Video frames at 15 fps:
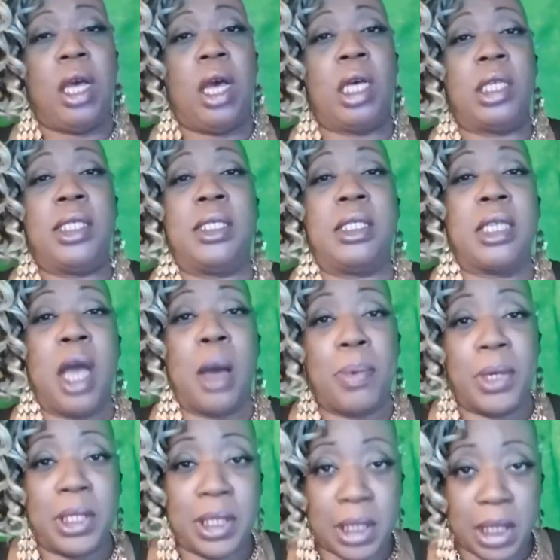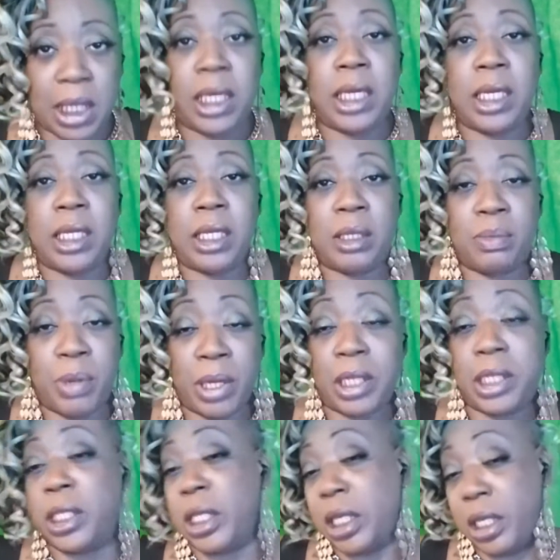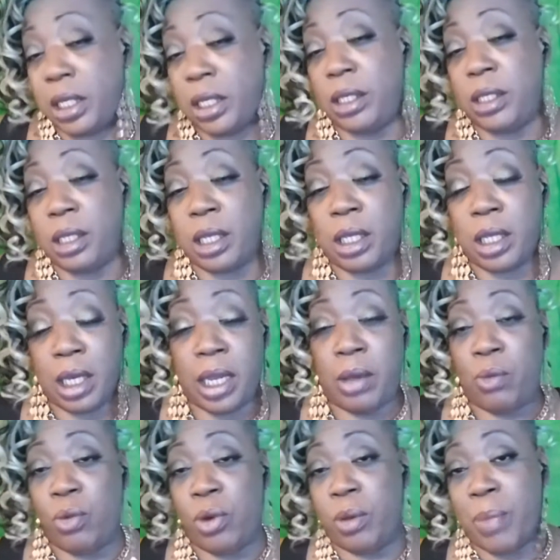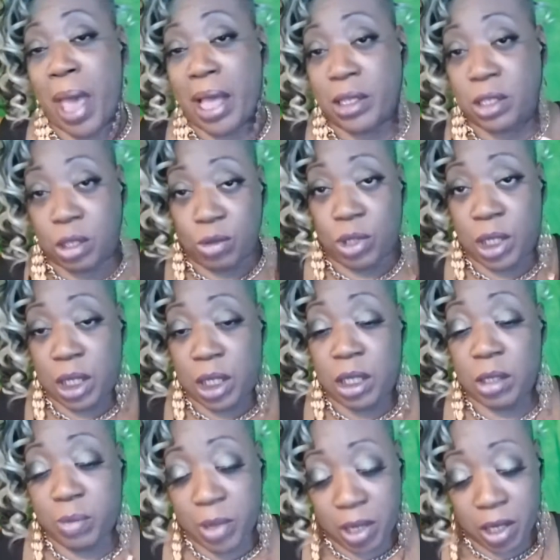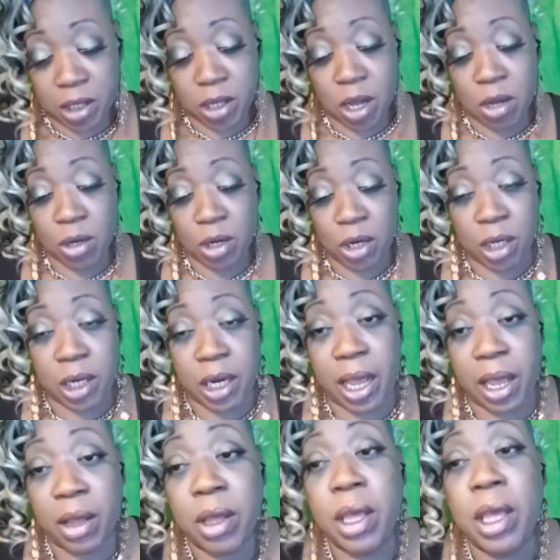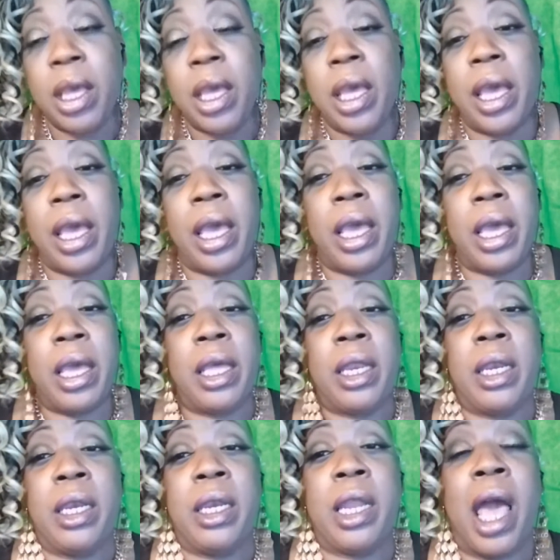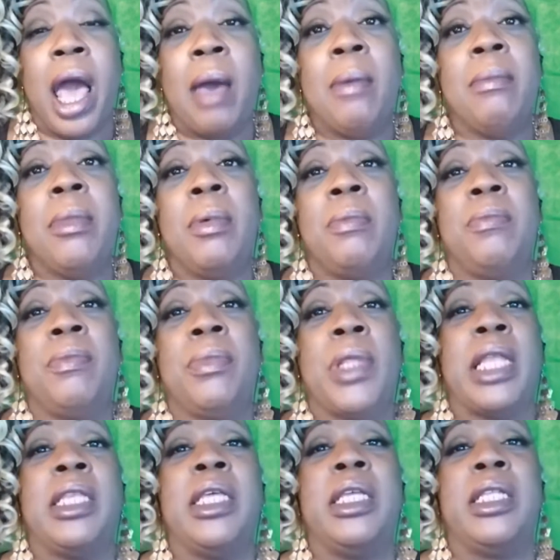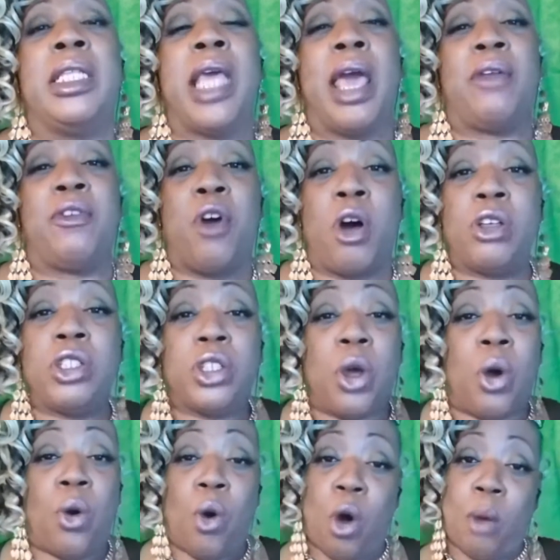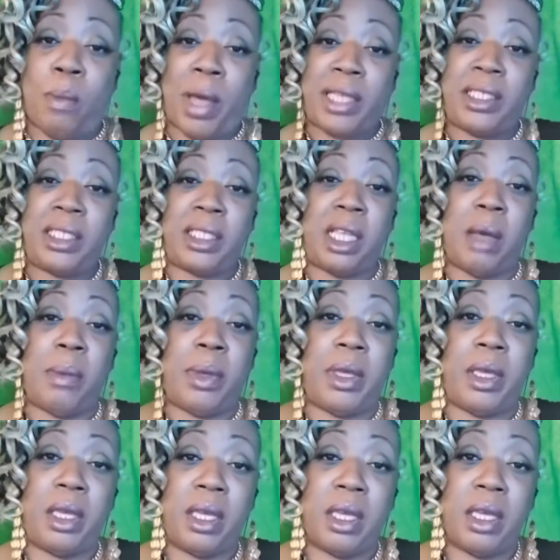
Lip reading: a couple of C's, big C's, and then they went back to D's, but it's all good now. And they did that also on my stomach